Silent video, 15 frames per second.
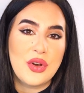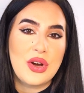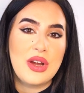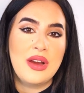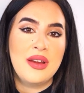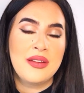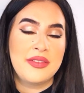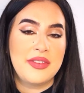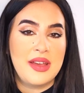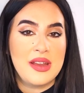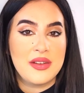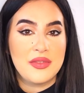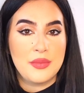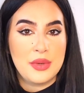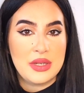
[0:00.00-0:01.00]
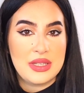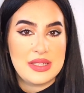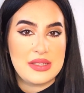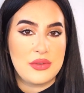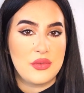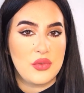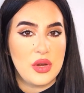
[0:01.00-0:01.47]
you are a fan of Middle
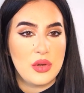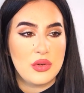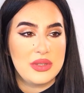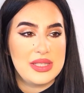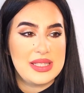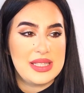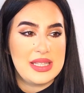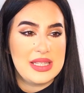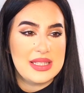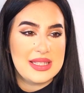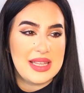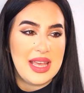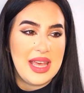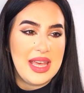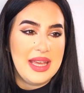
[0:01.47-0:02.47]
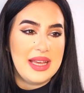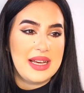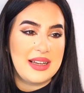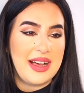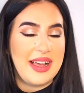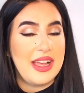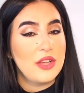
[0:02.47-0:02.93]
Eastern fragrances,
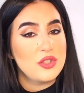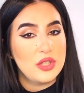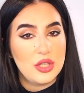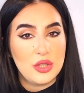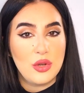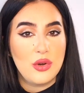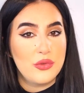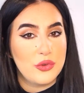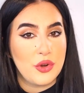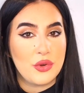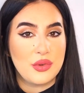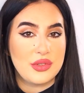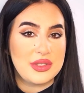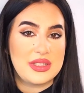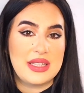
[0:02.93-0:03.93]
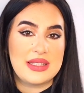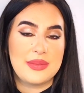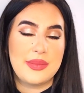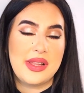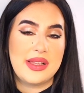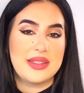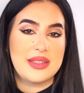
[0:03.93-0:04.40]
I actually know a fragrance that
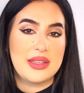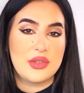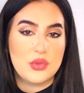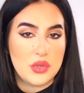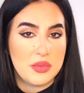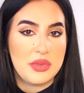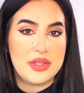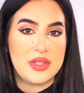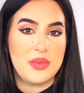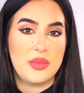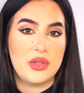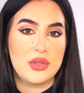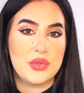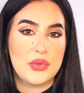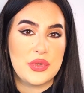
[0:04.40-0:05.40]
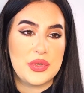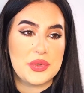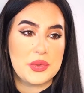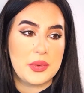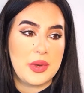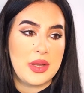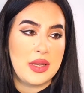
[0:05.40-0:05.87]
smells extremely similar to
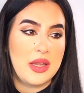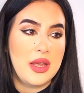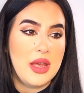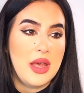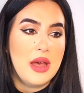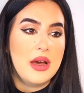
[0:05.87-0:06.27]
this one.